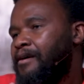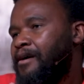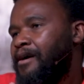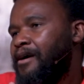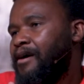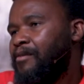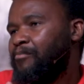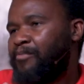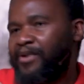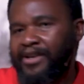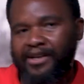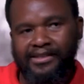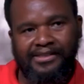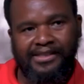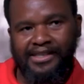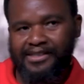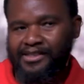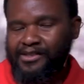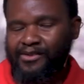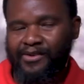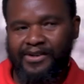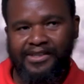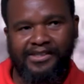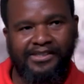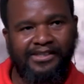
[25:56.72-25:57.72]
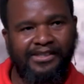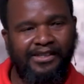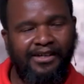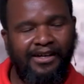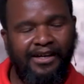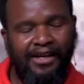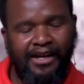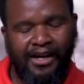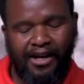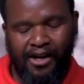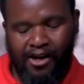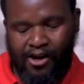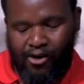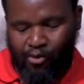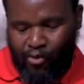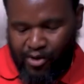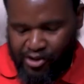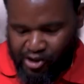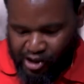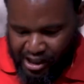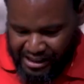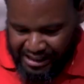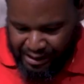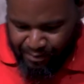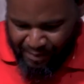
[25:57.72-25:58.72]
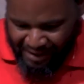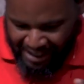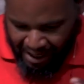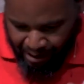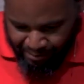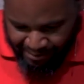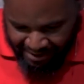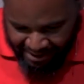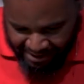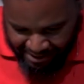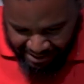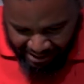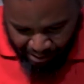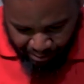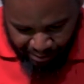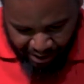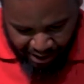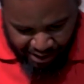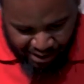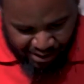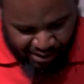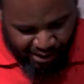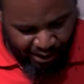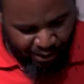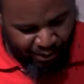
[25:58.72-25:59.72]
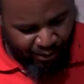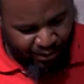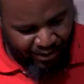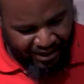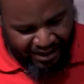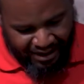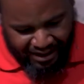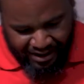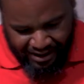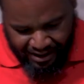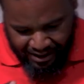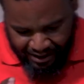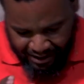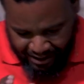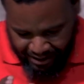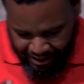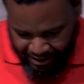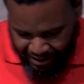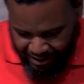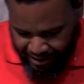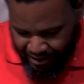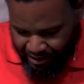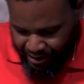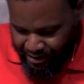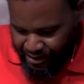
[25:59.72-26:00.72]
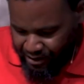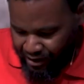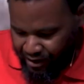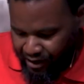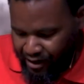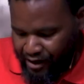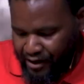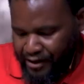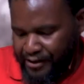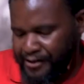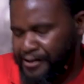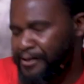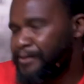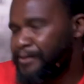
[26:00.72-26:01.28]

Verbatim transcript: And Peter says to us, when Jesus becomes a stumbling stone, that is hard.